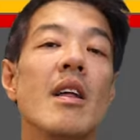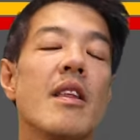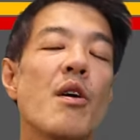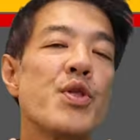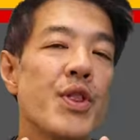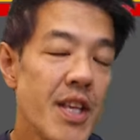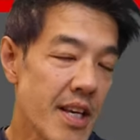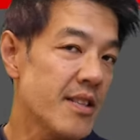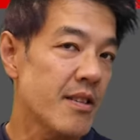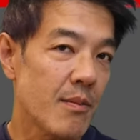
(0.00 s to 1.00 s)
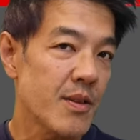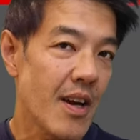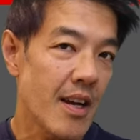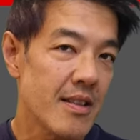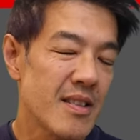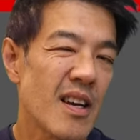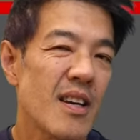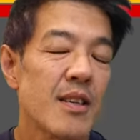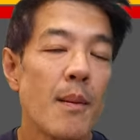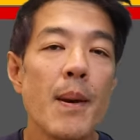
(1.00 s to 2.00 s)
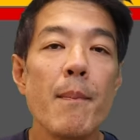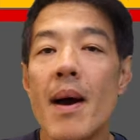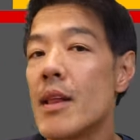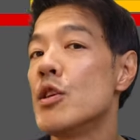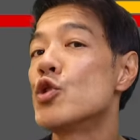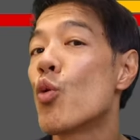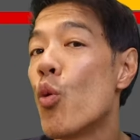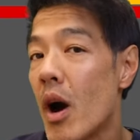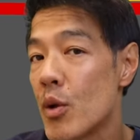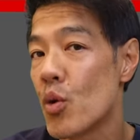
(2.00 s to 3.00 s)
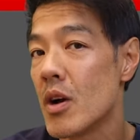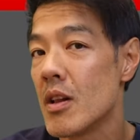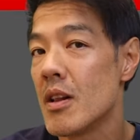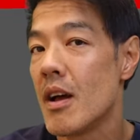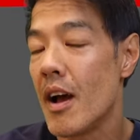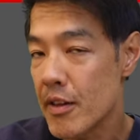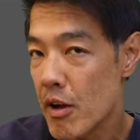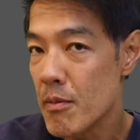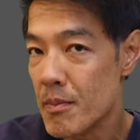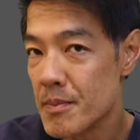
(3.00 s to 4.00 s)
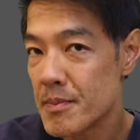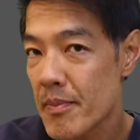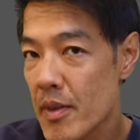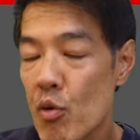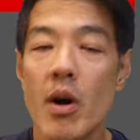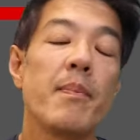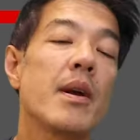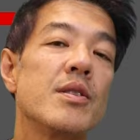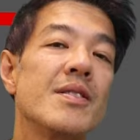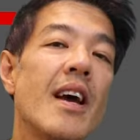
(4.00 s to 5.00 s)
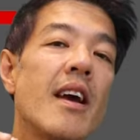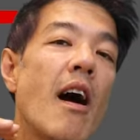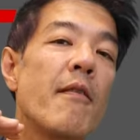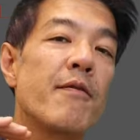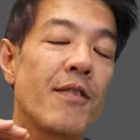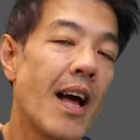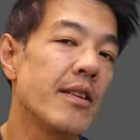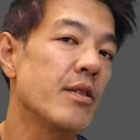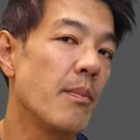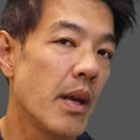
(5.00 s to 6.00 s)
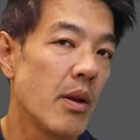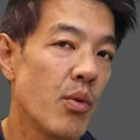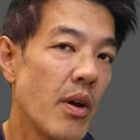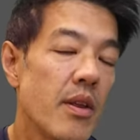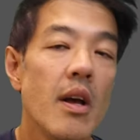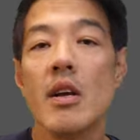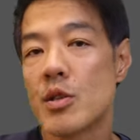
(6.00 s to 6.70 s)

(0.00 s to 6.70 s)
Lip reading: Now, these types of acne scars can be managed quite well at home, right? Because they are flat to begin with.